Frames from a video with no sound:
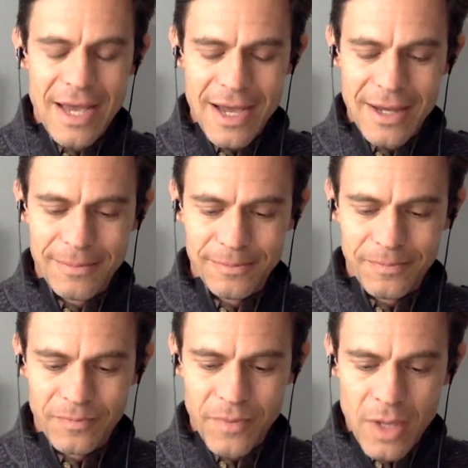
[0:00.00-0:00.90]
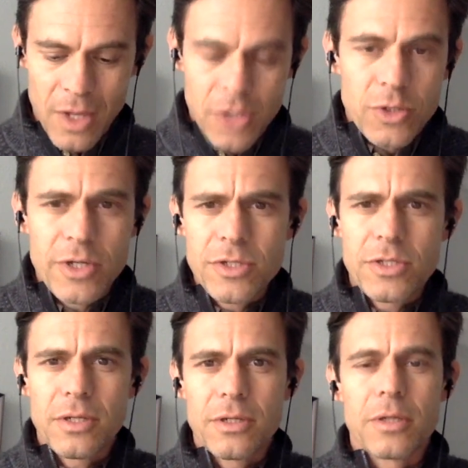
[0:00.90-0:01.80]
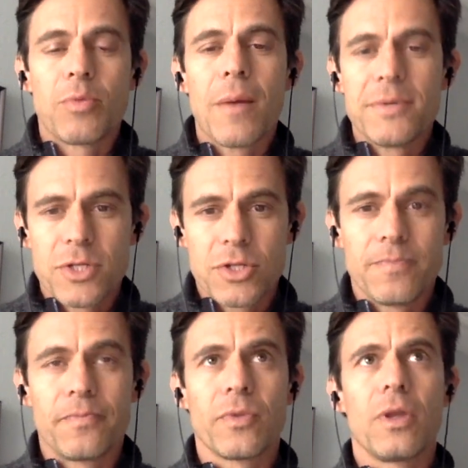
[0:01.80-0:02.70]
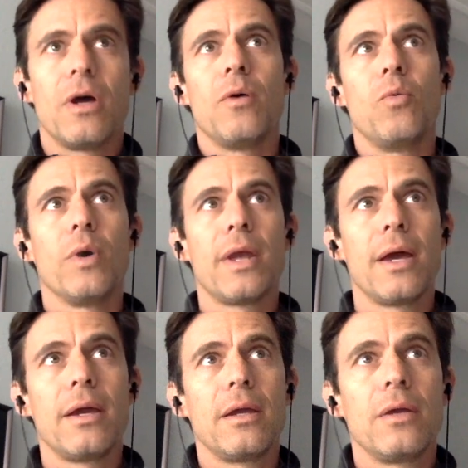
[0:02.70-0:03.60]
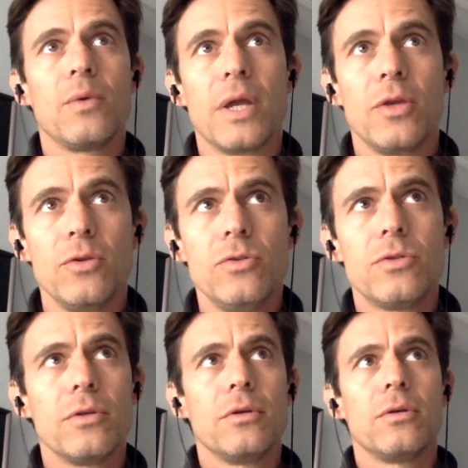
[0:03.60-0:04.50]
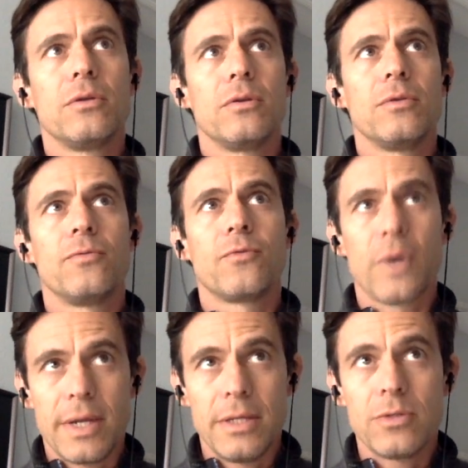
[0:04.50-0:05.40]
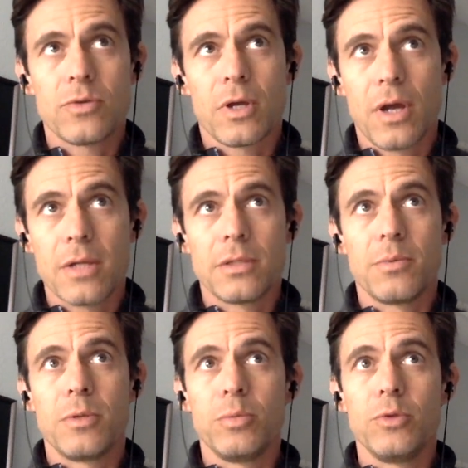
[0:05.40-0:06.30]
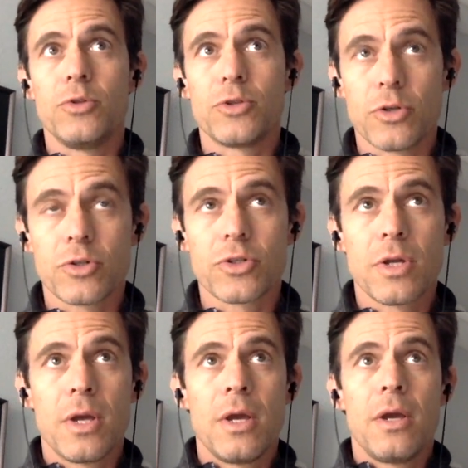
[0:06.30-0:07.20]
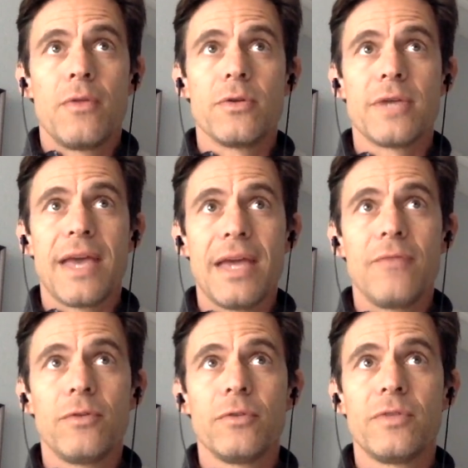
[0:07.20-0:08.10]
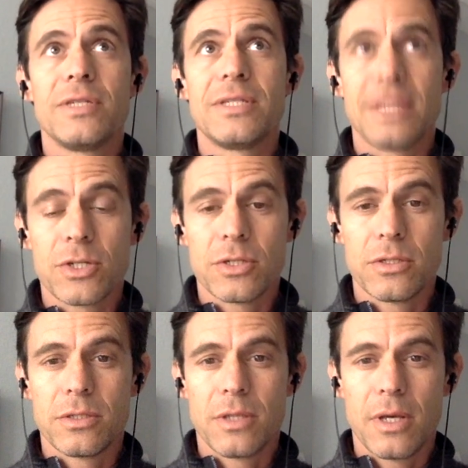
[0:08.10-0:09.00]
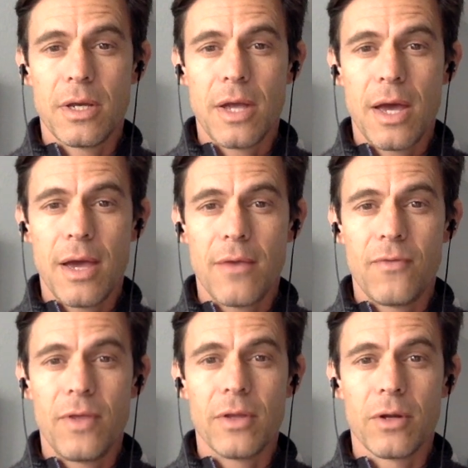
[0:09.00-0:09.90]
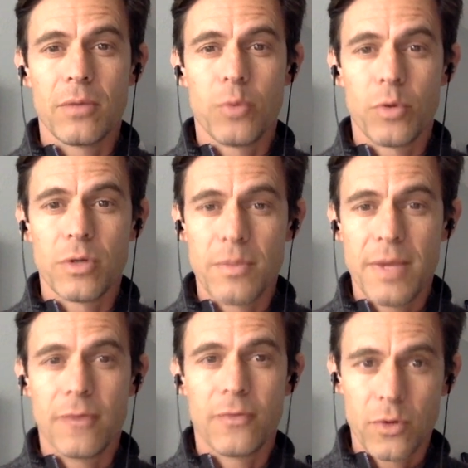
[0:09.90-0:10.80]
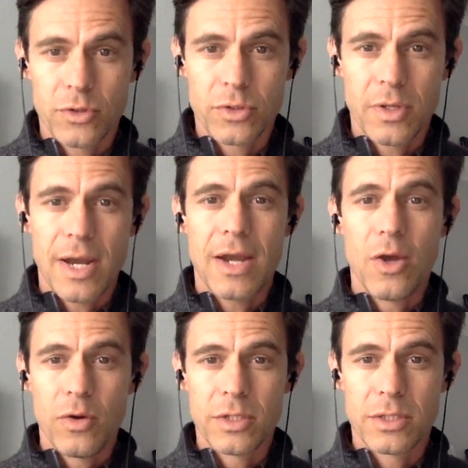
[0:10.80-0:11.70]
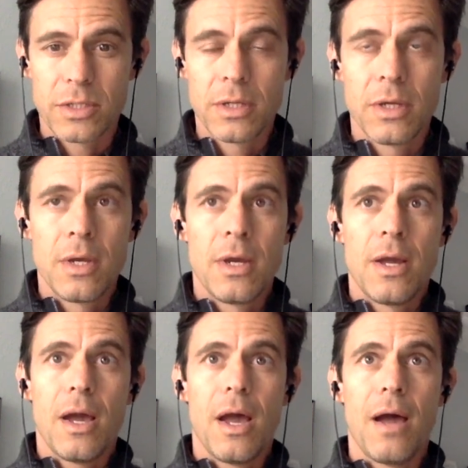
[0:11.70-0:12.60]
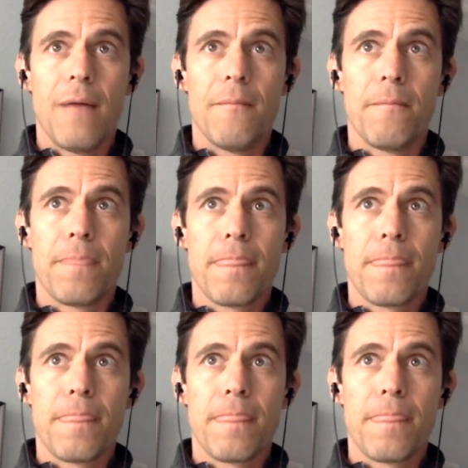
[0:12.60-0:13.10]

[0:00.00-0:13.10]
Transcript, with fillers: Um, so here's the, the proposition. Uh, when, I, when I use the, the phrase or the concept of the blue church, there's a handful of distinctions that I feel are important to make first that I noticed um,